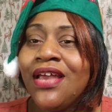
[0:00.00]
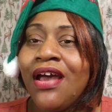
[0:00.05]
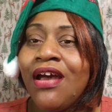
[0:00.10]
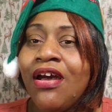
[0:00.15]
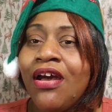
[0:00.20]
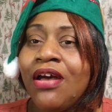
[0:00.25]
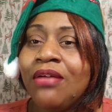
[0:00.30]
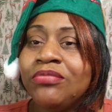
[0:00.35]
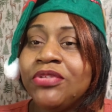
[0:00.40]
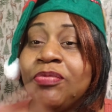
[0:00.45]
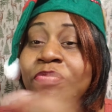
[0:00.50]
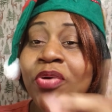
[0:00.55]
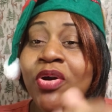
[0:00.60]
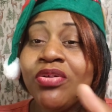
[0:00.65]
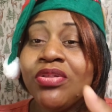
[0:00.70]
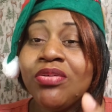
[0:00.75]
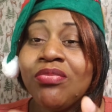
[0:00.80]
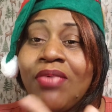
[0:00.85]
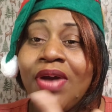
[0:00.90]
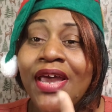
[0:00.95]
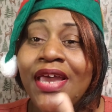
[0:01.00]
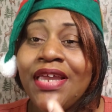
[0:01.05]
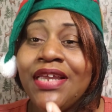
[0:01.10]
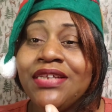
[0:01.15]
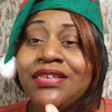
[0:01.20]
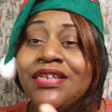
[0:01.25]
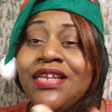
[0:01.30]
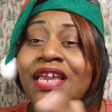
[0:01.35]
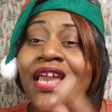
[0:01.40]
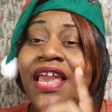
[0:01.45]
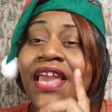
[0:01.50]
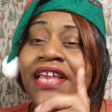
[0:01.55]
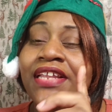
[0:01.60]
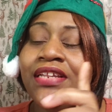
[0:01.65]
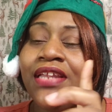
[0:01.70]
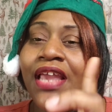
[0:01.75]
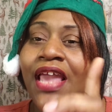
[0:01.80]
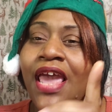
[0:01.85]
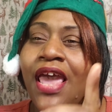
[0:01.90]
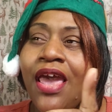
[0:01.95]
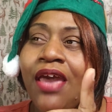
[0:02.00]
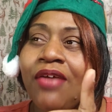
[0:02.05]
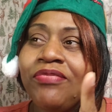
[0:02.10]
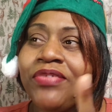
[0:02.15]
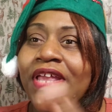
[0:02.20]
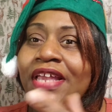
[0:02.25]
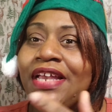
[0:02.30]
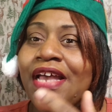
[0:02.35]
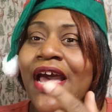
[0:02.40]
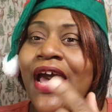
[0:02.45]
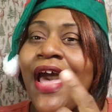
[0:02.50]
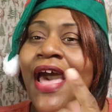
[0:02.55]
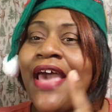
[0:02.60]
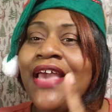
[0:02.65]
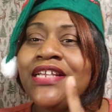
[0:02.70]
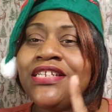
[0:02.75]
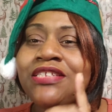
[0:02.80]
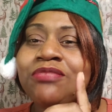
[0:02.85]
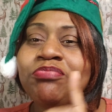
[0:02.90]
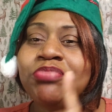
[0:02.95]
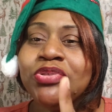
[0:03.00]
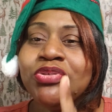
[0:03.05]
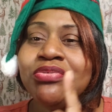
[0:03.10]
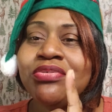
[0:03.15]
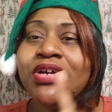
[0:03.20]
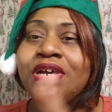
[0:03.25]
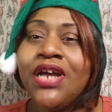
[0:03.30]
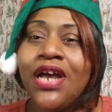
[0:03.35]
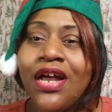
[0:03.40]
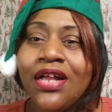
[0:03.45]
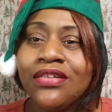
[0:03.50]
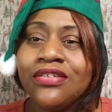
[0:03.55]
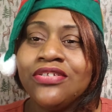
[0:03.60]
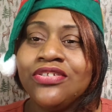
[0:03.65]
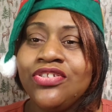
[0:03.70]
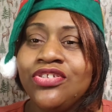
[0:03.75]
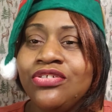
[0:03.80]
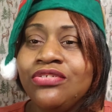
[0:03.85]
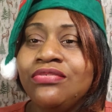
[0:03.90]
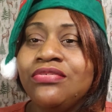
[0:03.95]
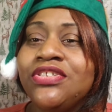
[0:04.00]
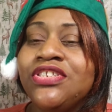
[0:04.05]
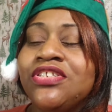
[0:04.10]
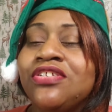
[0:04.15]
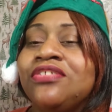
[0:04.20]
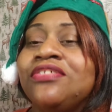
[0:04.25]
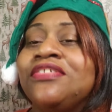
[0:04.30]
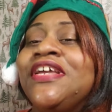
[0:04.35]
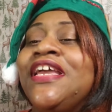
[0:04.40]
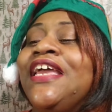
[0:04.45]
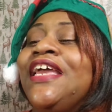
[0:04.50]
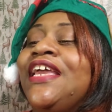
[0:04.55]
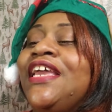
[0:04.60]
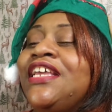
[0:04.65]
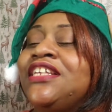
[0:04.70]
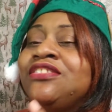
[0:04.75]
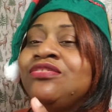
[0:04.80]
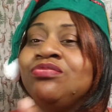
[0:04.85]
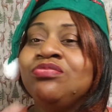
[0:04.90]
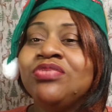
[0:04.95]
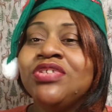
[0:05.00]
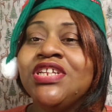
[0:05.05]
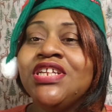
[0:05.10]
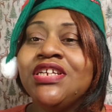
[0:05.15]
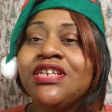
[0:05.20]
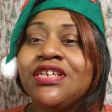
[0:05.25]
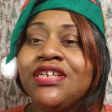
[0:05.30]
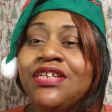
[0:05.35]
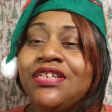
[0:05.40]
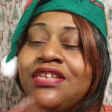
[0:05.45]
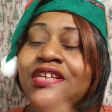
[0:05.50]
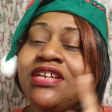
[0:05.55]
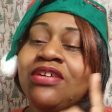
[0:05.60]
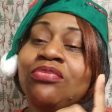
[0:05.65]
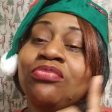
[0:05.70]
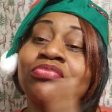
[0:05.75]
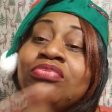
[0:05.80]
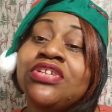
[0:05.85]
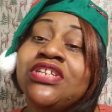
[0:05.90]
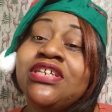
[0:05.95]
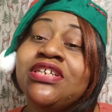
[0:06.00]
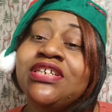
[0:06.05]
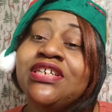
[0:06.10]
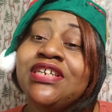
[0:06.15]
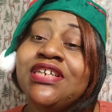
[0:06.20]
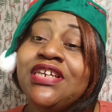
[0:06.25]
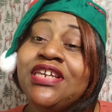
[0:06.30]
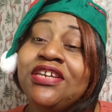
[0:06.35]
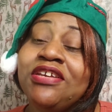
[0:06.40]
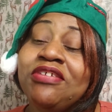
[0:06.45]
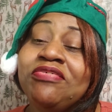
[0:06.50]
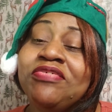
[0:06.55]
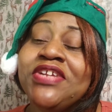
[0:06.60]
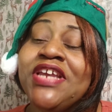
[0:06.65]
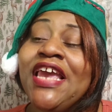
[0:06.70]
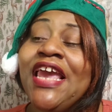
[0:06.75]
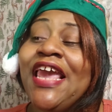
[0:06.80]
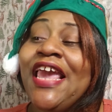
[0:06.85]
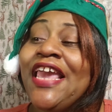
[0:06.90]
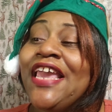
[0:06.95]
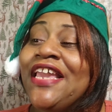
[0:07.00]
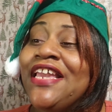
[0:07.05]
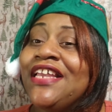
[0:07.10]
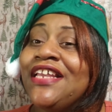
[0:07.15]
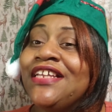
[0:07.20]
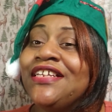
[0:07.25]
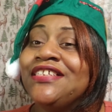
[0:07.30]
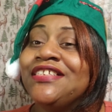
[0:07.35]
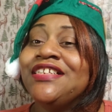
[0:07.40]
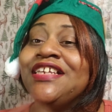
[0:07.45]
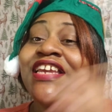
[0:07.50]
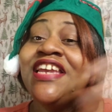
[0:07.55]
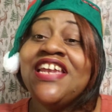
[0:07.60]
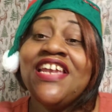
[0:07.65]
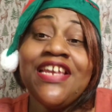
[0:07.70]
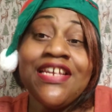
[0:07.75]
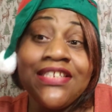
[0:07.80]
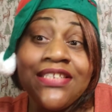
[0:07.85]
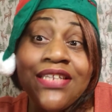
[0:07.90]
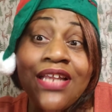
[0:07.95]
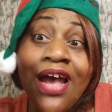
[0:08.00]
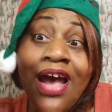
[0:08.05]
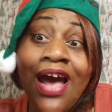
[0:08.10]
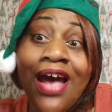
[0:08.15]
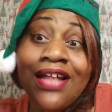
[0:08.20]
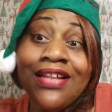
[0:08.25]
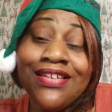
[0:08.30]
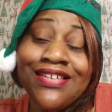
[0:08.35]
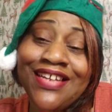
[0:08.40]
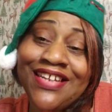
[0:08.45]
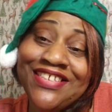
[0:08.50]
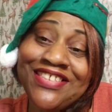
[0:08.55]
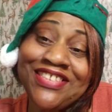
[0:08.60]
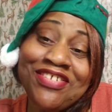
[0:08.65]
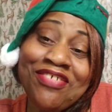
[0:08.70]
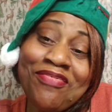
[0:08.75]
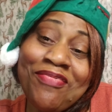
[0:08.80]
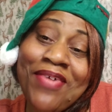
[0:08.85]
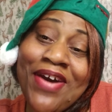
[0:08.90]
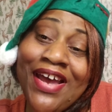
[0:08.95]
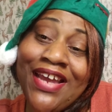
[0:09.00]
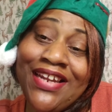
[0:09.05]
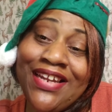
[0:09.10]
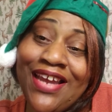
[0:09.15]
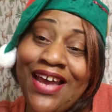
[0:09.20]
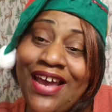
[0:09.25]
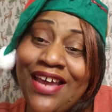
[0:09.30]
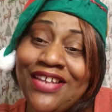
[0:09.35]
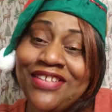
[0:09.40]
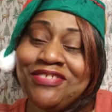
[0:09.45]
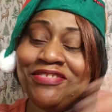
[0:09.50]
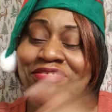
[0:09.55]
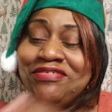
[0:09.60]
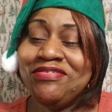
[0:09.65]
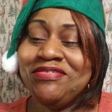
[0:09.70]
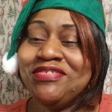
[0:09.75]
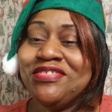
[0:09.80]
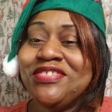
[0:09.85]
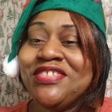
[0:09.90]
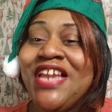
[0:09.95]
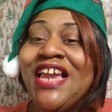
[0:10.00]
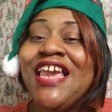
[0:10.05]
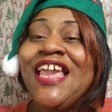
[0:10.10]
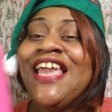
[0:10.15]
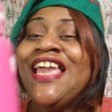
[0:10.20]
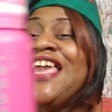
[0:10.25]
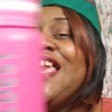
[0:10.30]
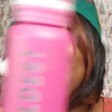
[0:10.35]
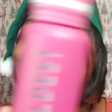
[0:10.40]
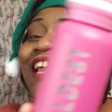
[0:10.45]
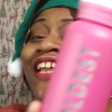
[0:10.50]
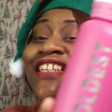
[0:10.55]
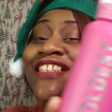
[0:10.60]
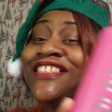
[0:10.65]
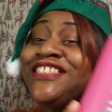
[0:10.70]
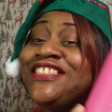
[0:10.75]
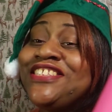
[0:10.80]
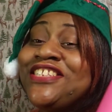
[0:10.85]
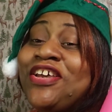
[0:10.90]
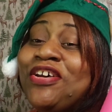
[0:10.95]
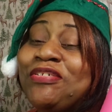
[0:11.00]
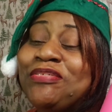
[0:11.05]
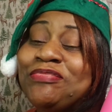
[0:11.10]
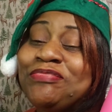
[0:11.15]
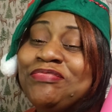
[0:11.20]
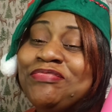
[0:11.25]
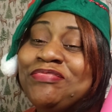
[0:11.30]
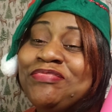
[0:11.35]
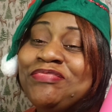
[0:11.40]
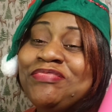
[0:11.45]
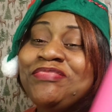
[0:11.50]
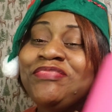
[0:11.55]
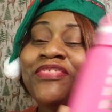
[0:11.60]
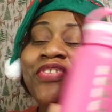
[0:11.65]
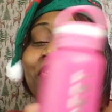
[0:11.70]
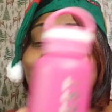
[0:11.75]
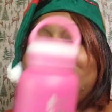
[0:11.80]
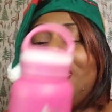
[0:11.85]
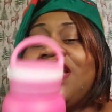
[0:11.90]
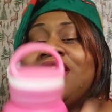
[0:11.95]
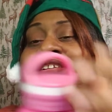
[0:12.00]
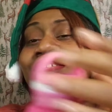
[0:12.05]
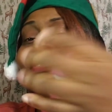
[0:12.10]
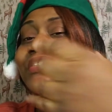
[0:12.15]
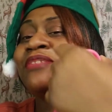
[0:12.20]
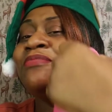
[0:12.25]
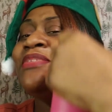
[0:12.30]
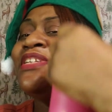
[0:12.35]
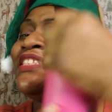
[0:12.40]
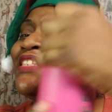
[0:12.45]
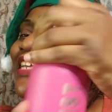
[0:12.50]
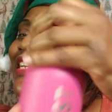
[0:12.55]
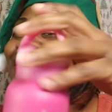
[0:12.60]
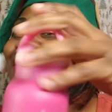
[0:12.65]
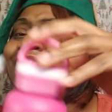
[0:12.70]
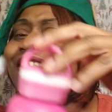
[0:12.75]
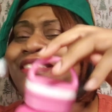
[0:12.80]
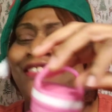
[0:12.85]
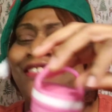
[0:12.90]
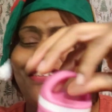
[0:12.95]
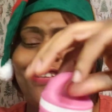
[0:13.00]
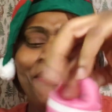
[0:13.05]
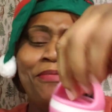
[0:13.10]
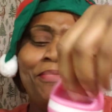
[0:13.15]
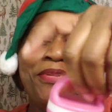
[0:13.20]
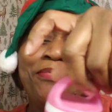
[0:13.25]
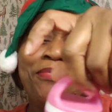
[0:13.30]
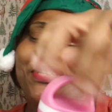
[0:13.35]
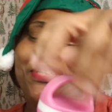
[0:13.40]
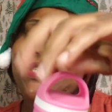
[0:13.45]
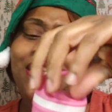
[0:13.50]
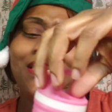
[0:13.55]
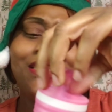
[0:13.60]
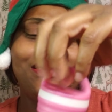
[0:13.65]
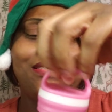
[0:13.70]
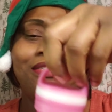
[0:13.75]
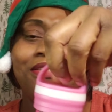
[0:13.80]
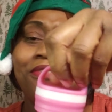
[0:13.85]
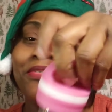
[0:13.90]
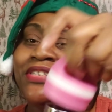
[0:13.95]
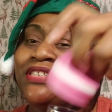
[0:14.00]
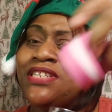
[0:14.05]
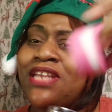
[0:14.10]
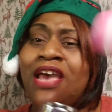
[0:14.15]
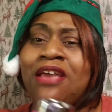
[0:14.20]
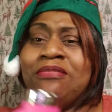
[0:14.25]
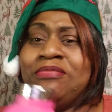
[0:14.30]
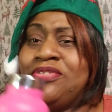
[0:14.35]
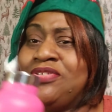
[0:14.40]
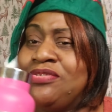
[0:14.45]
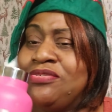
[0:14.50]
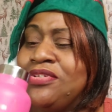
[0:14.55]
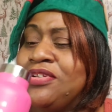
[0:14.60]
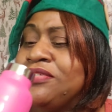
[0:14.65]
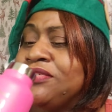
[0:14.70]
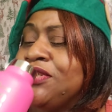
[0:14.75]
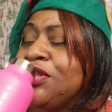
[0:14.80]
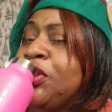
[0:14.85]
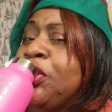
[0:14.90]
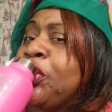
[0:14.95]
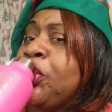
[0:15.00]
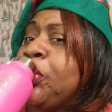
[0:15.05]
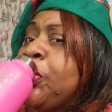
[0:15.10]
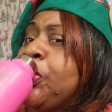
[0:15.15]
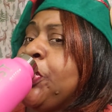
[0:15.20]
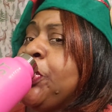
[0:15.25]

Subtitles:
the polar white, and they have like an ice blue color too. So it's really good, a really good gift, and it's the holidays, so why not? So on that note, let me take a sip. Because I am so thirsty.